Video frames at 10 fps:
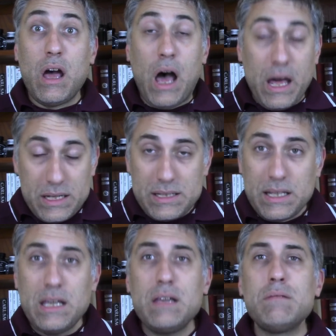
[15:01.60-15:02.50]

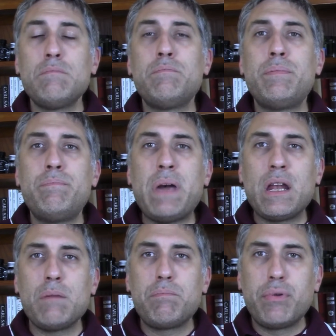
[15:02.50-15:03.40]
honestly,
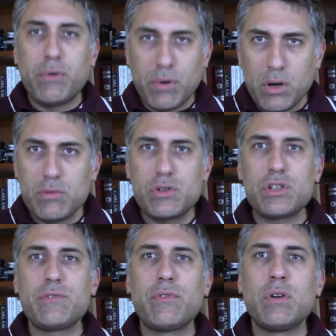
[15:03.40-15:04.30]
been
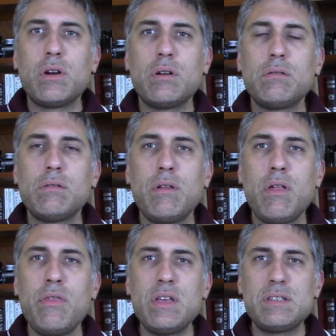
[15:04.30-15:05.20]
approached for
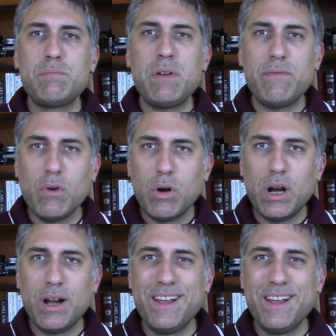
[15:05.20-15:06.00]
this before.